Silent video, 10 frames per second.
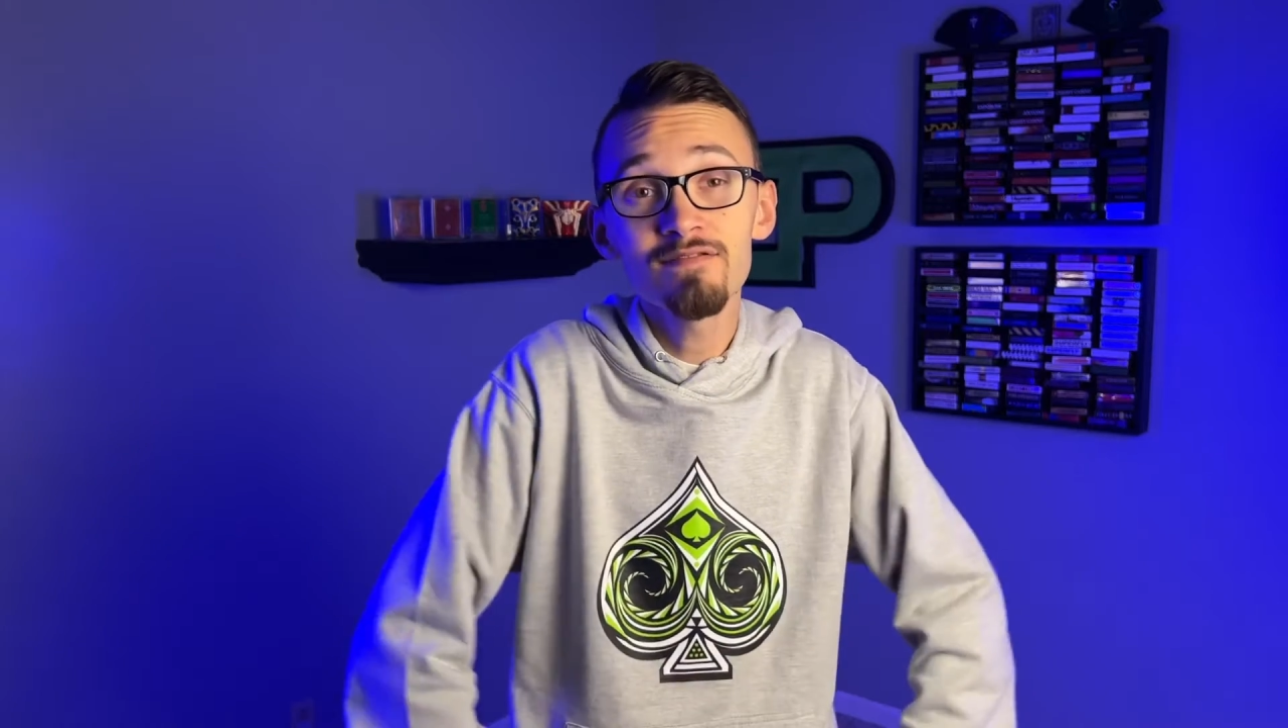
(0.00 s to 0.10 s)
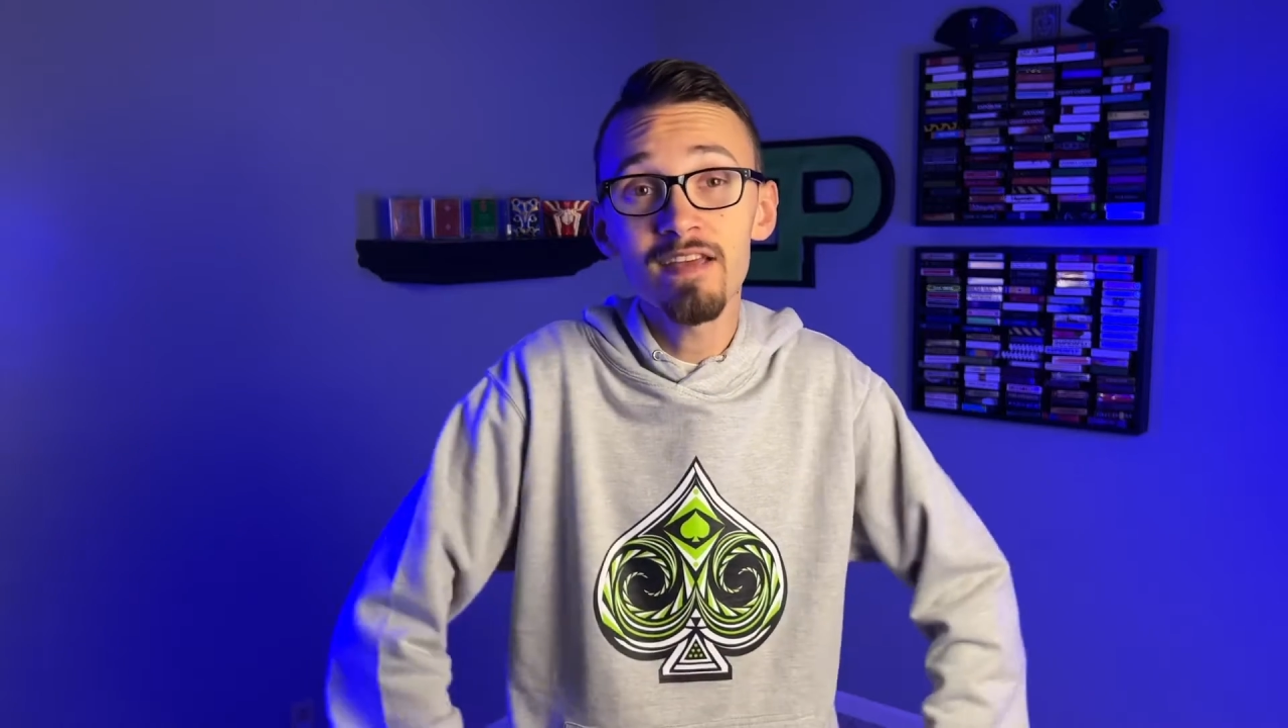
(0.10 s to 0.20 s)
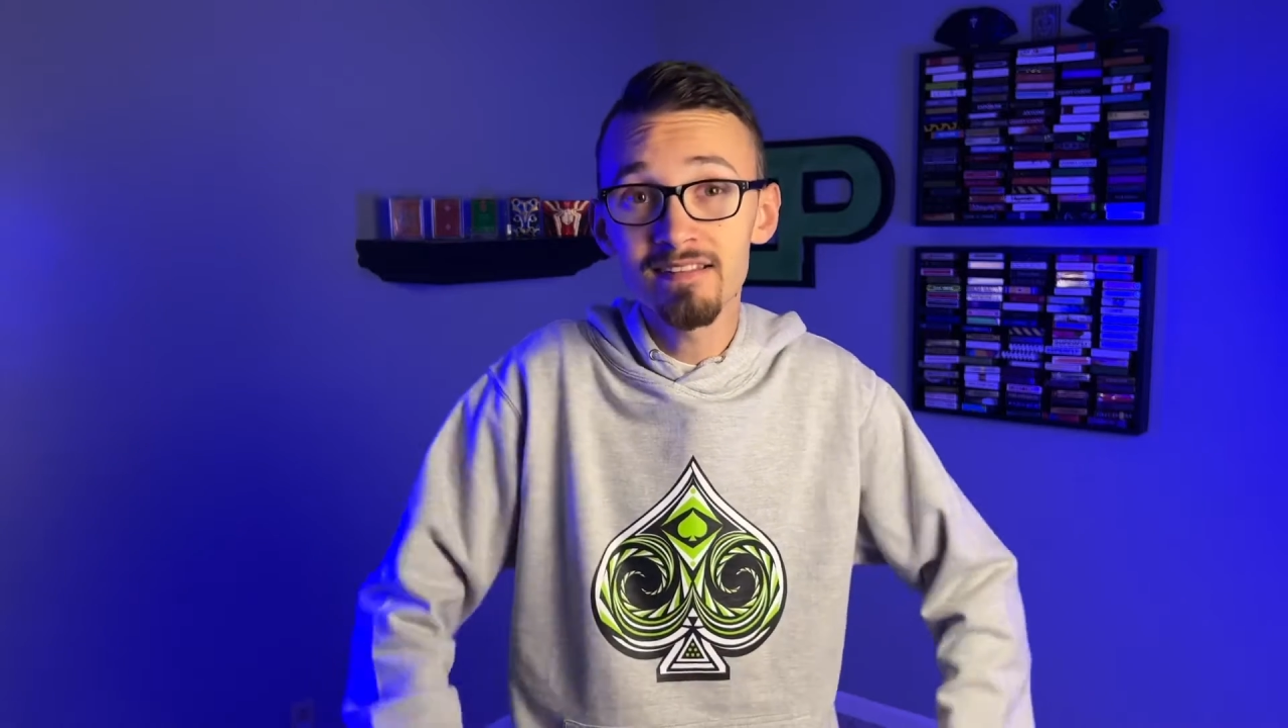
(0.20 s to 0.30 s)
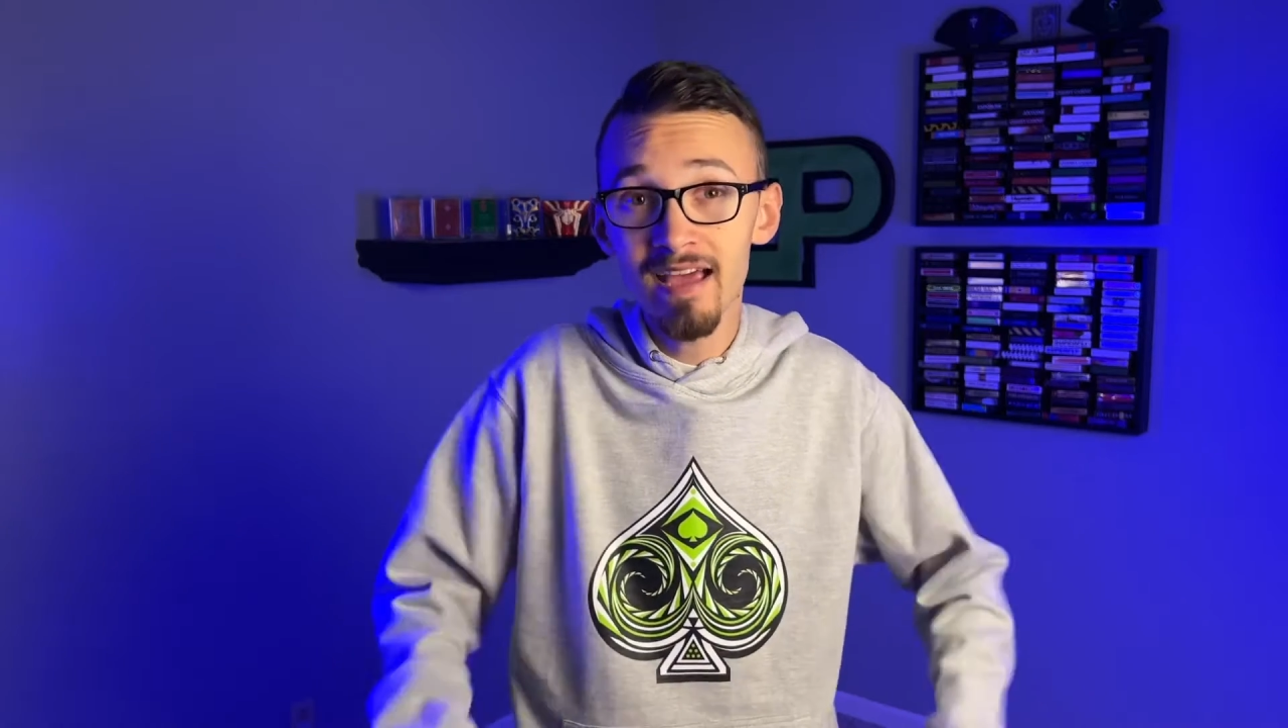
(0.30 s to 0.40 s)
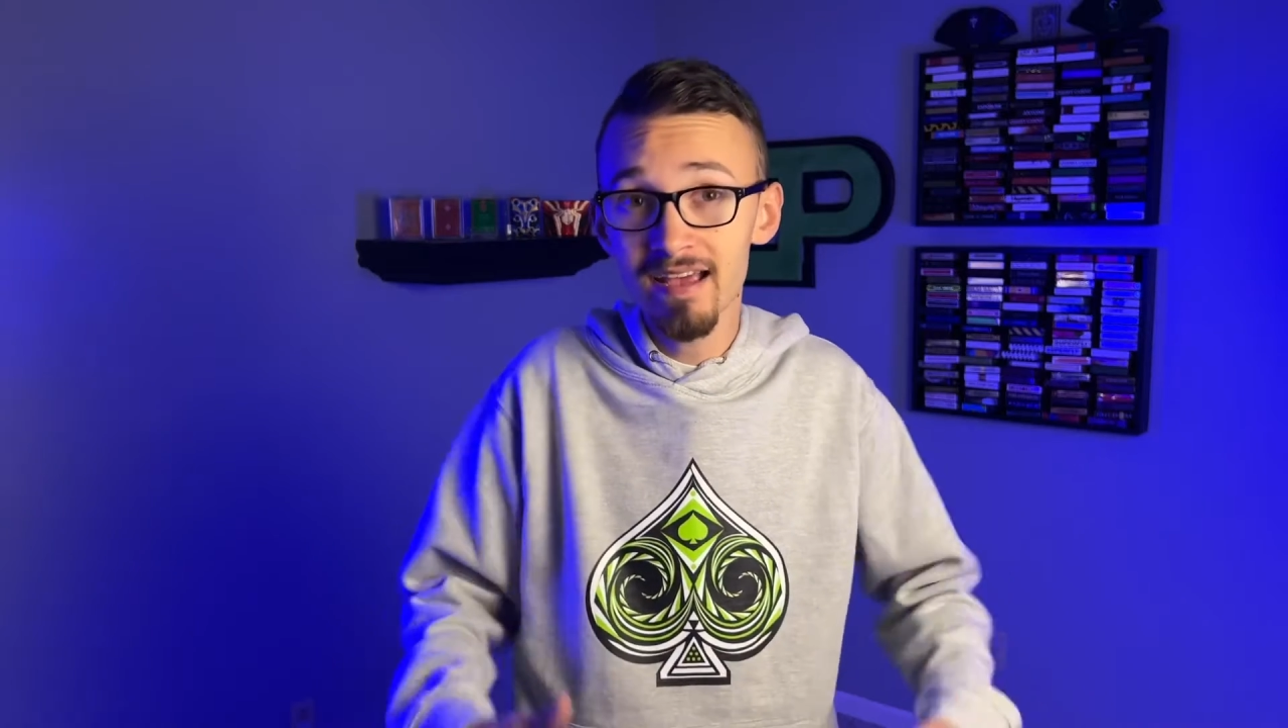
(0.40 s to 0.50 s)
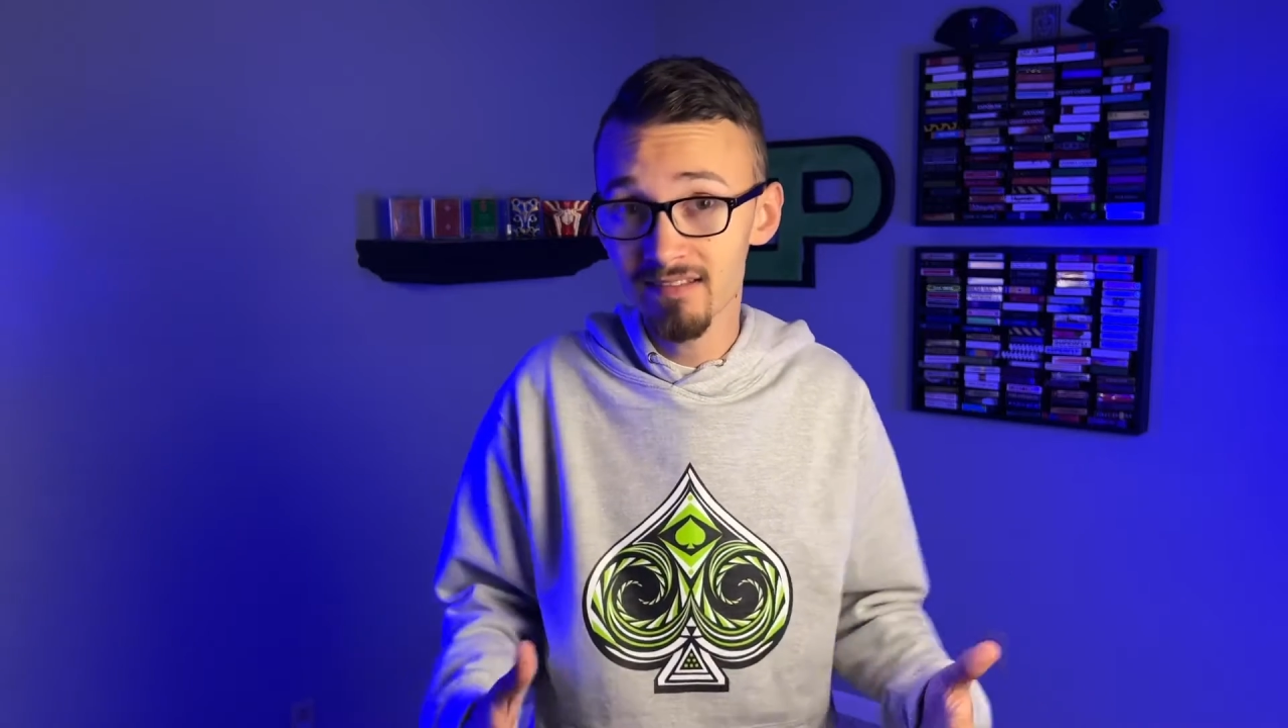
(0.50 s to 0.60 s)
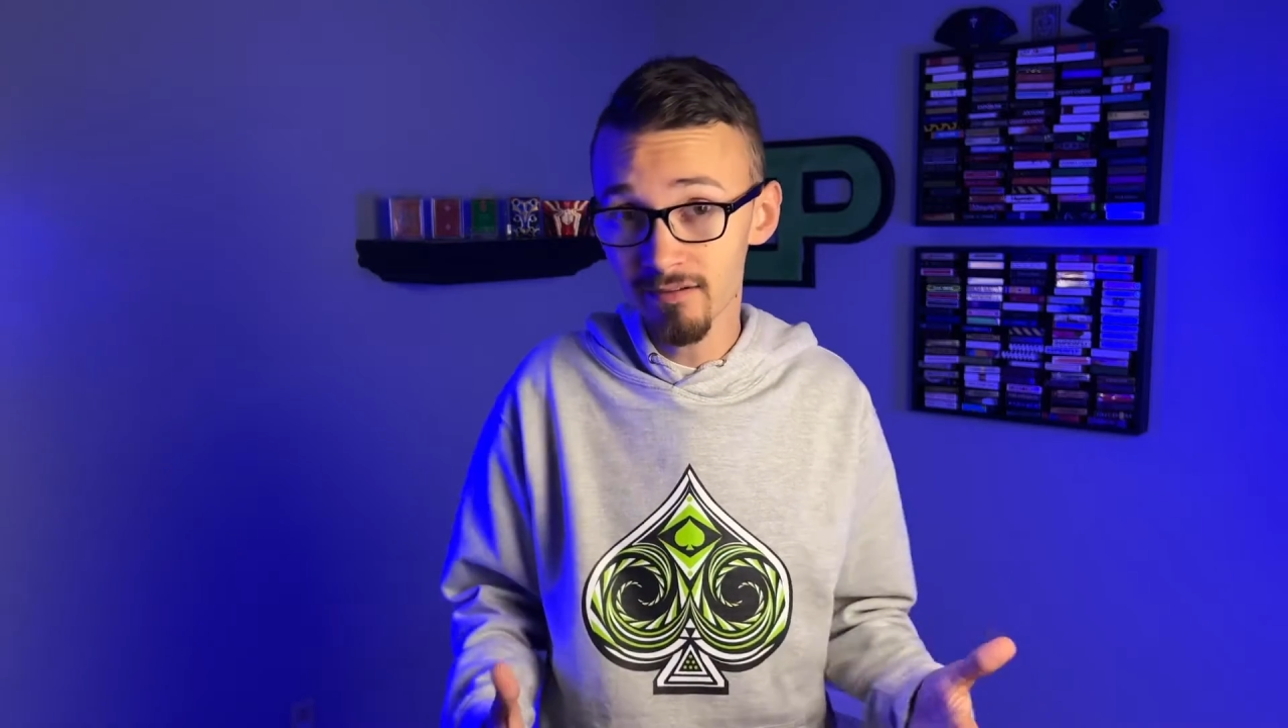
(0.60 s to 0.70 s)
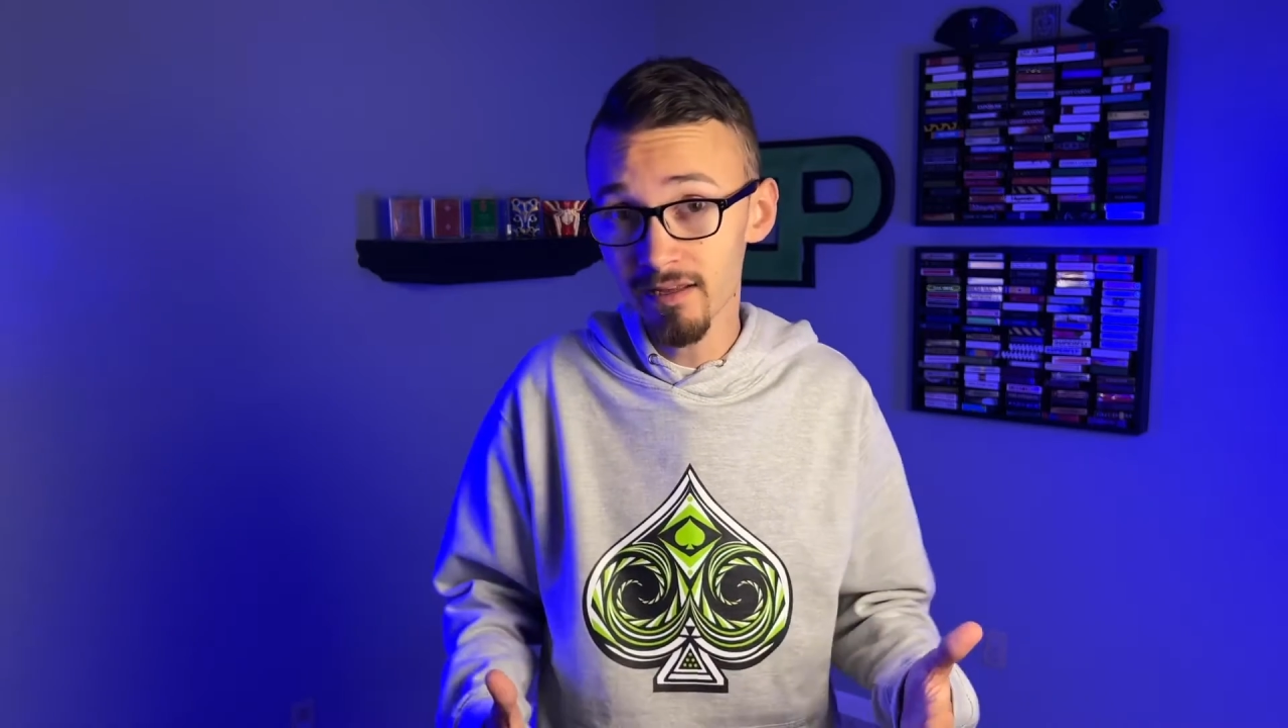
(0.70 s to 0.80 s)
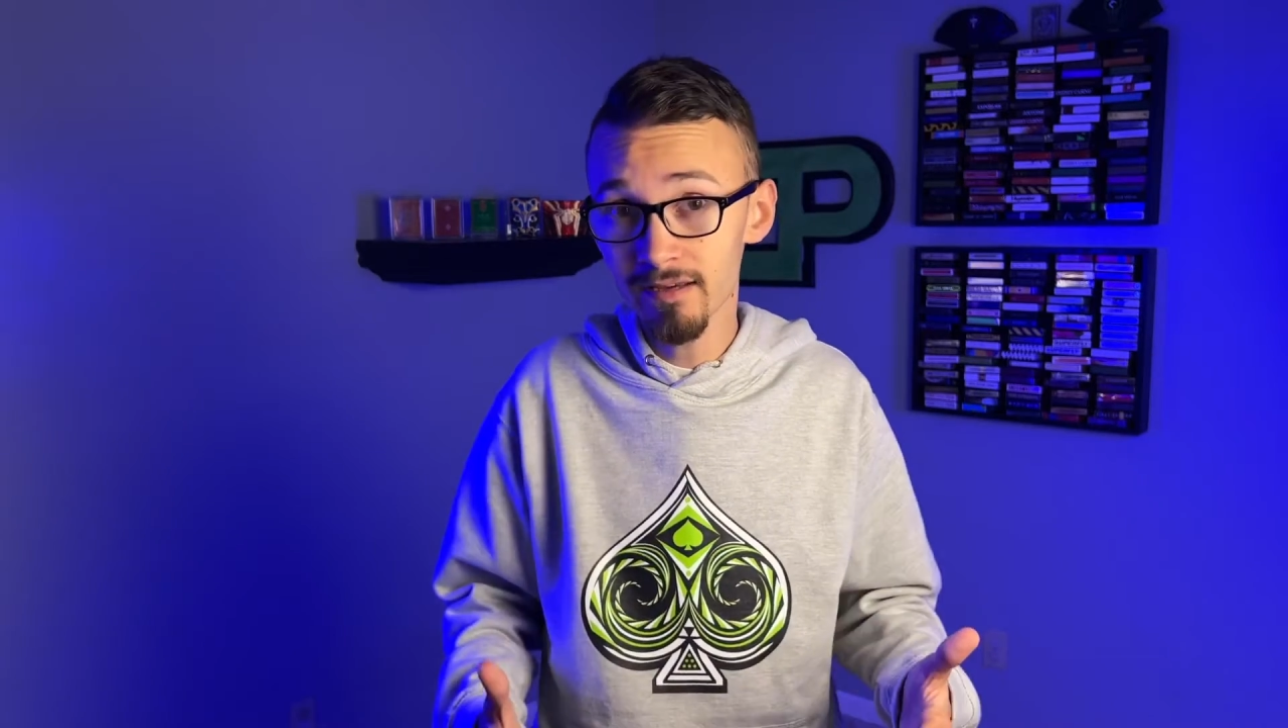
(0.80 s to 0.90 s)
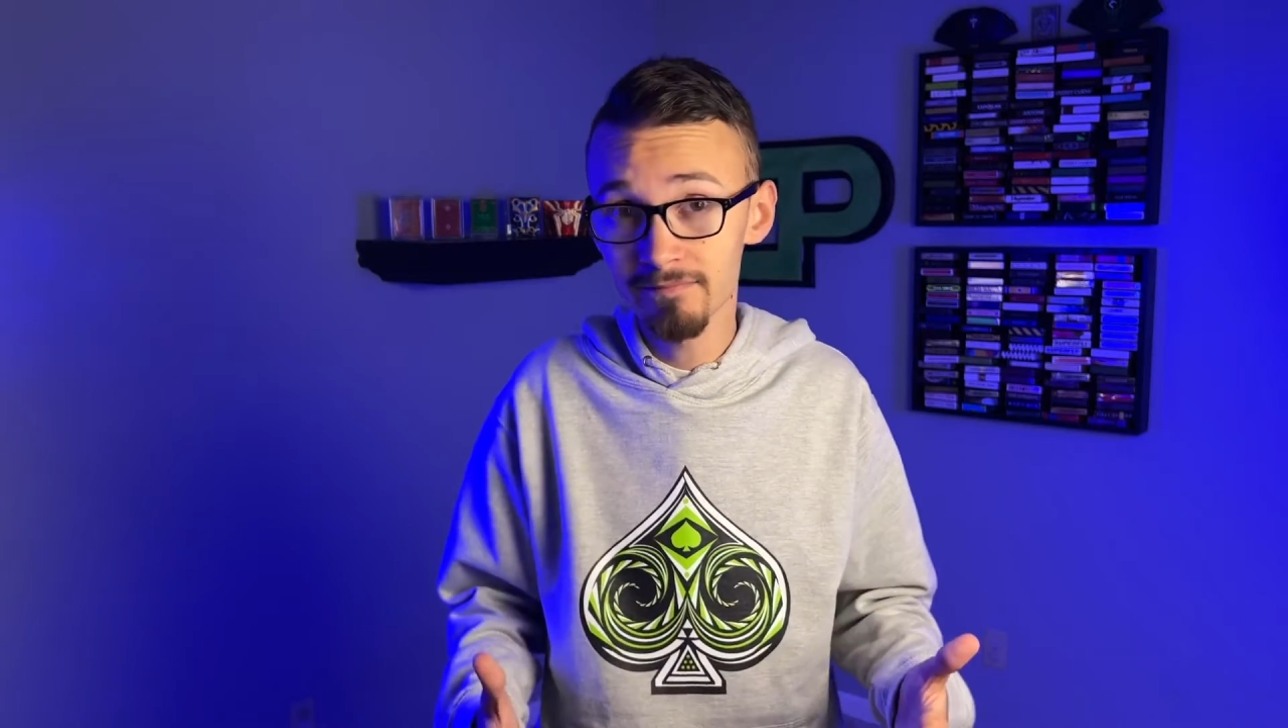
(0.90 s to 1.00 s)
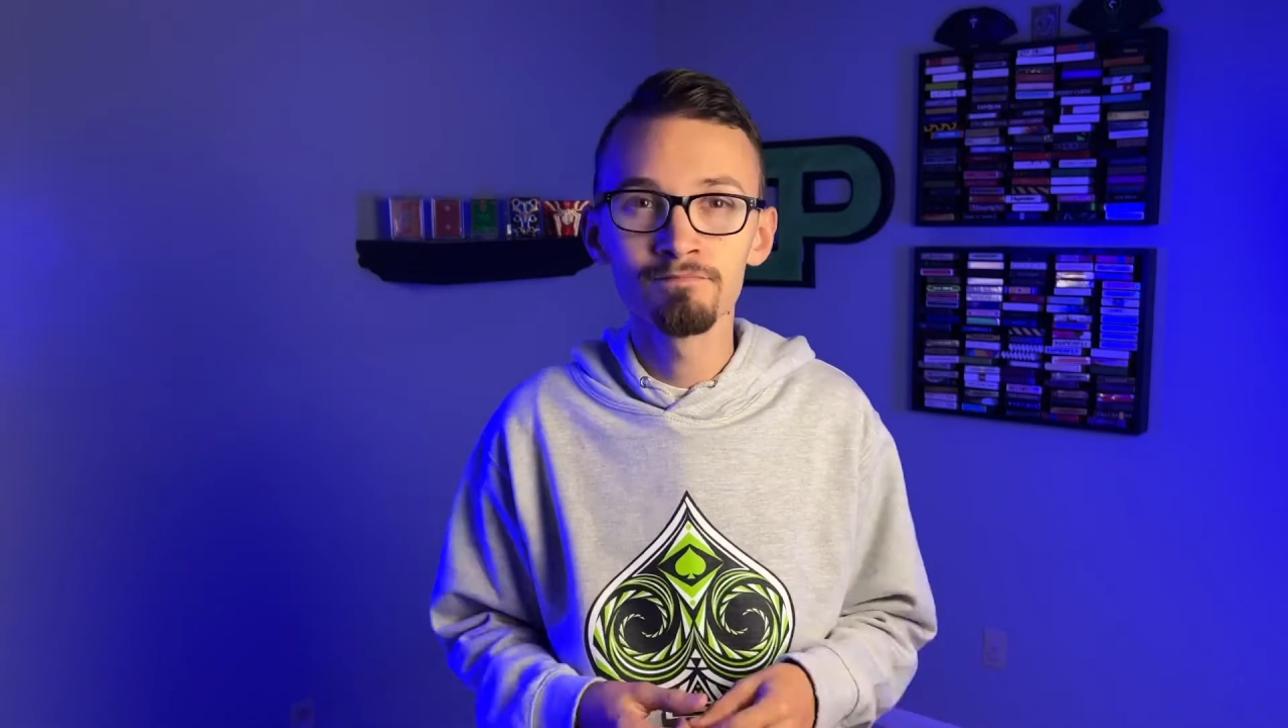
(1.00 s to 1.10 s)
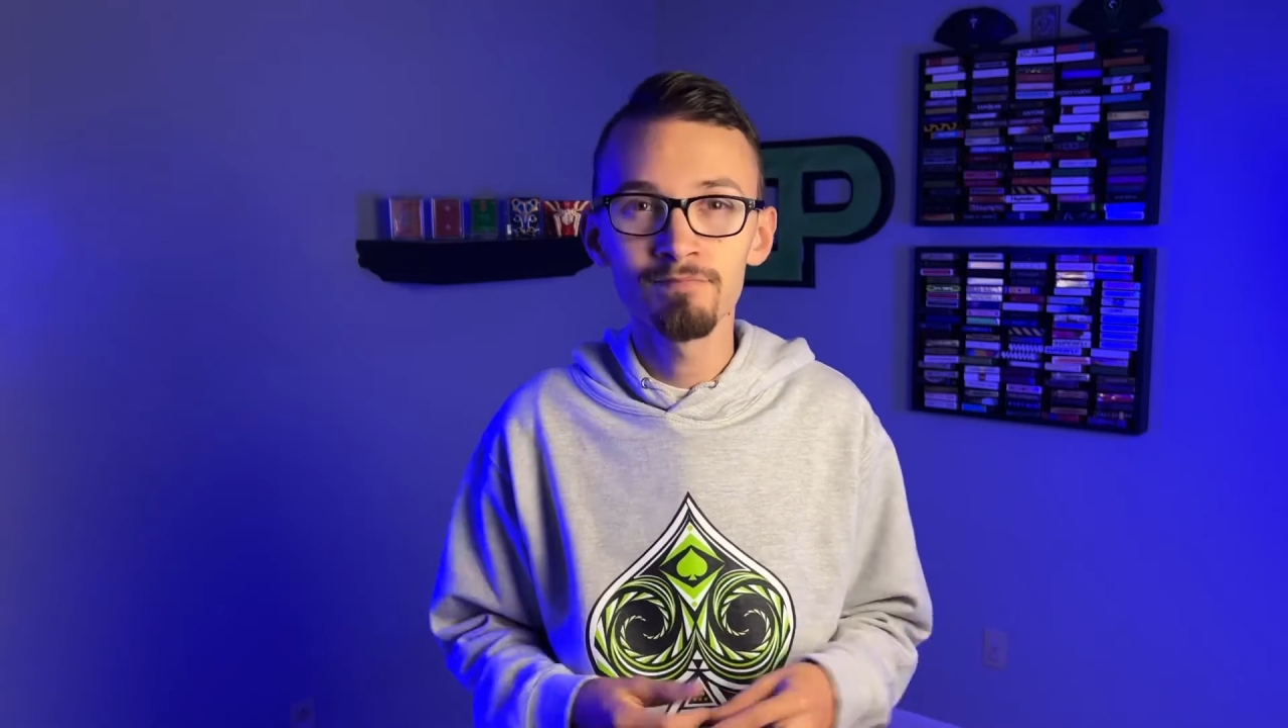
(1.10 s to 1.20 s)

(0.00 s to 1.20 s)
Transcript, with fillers: fantastically.